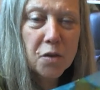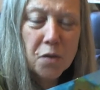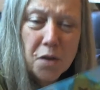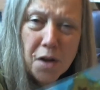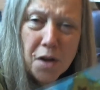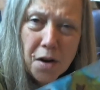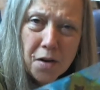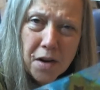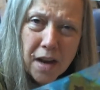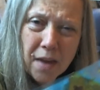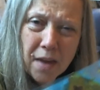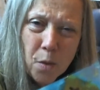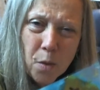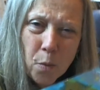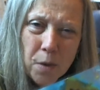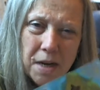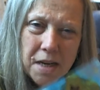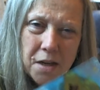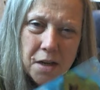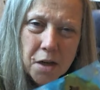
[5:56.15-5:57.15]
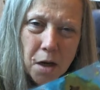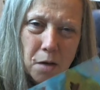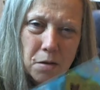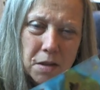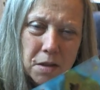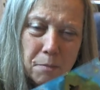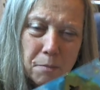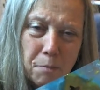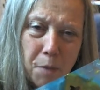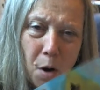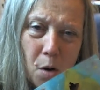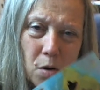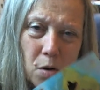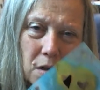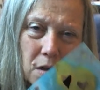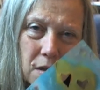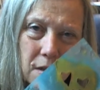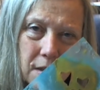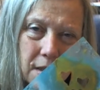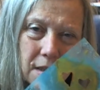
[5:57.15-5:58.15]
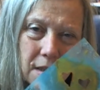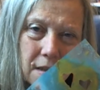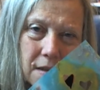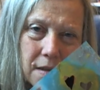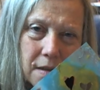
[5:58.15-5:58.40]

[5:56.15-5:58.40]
You know, you get the windows and boxes